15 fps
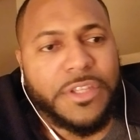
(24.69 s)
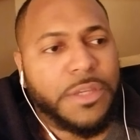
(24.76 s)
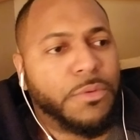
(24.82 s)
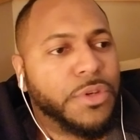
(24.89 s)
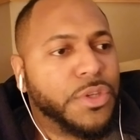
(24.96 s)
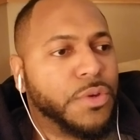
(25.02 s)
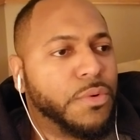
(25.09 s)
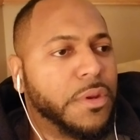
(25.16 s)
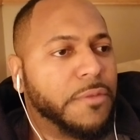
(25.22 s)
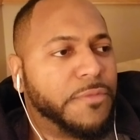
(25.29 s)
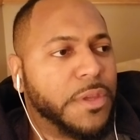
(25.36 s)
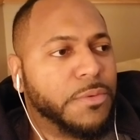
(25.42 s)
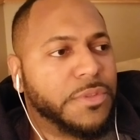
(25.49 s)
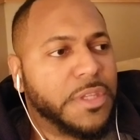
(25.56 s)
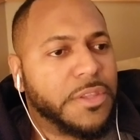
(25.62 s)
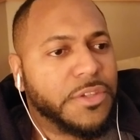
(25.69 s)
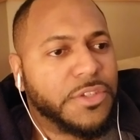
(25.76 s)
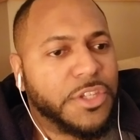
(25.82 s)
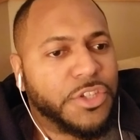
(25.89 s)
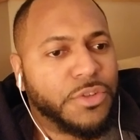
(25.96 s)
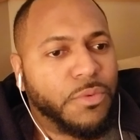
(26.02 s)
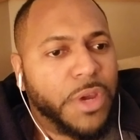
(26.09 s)
He would do it if he was in the
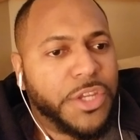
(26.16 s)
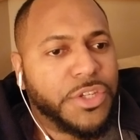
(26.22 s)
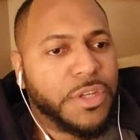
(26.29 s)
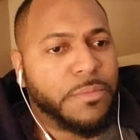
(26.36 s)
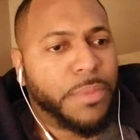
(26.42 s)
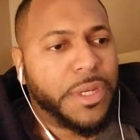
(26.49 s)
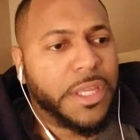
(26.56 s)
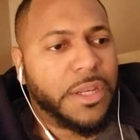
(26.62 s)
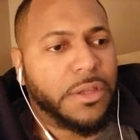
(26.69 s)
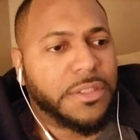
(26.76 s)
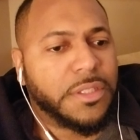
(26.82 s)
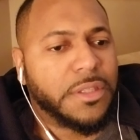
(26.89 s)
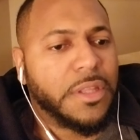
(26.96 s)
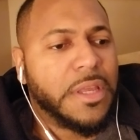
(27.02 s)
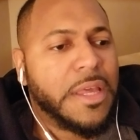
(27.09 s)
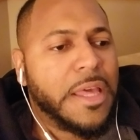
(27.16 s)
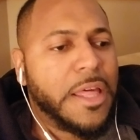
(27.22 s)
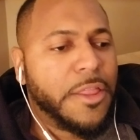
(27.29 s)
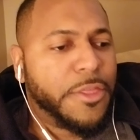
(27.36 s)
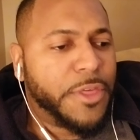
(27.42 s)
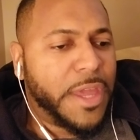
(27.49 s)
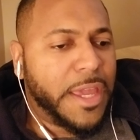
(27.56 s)
situation, but he doesn't
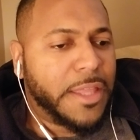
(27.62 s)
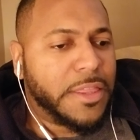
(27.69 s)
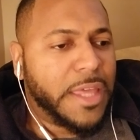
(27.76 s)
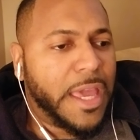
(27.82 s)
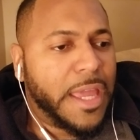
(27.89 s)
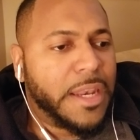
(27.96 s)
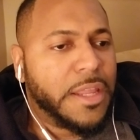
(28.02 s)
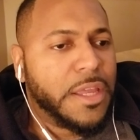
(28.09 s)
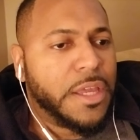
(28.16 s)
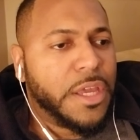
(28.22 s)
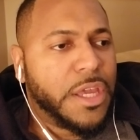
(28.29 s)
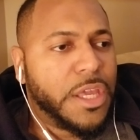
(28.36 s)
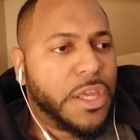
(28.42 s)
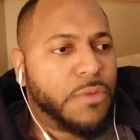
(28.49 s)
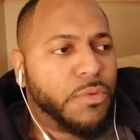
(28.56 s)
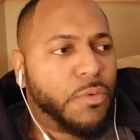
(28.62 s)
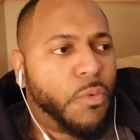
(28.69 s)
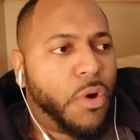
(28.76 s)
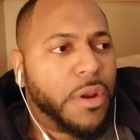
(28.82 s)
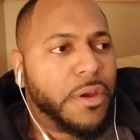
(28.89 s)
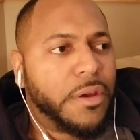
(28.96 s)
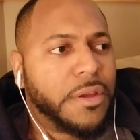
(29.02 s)
think that he would
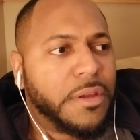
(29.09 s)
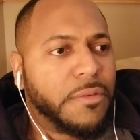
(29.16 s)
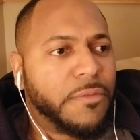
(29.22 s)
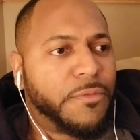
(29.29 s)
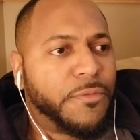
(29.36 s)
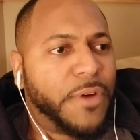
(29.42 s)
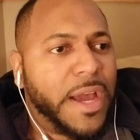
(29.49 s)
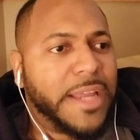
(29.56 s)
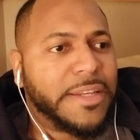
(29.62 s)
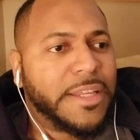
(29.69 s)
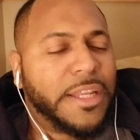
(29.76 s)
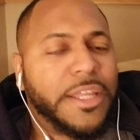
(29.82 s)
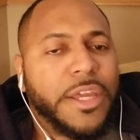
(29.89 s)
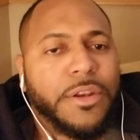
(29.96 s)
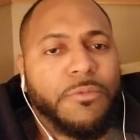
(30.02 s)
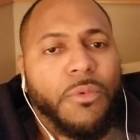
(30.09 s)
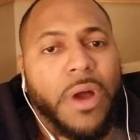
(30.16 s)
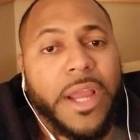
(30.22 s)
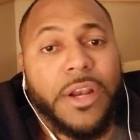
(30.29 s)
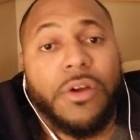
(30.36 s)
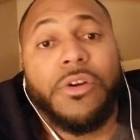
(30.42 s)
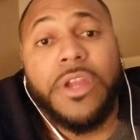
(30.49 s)
want to fight
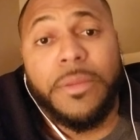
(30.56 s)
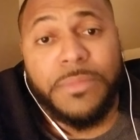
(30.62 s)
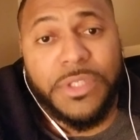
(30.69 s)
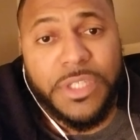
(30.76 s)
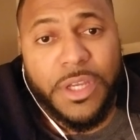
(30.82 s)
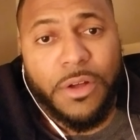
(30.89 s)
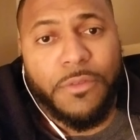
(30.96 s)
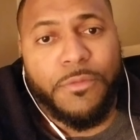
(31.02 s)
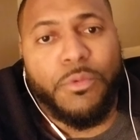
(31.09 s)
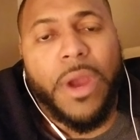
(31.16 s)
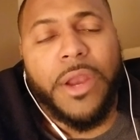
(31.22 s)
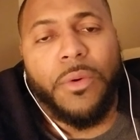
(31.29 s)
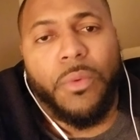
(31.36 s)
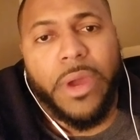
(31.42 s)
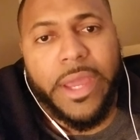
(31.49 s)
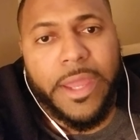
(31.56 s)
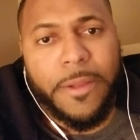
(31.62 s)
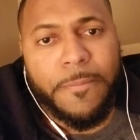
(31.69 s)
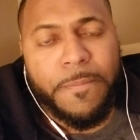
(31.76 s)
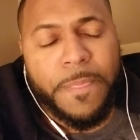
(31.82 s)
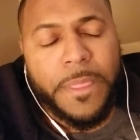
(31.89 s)
Dillian or himself right away.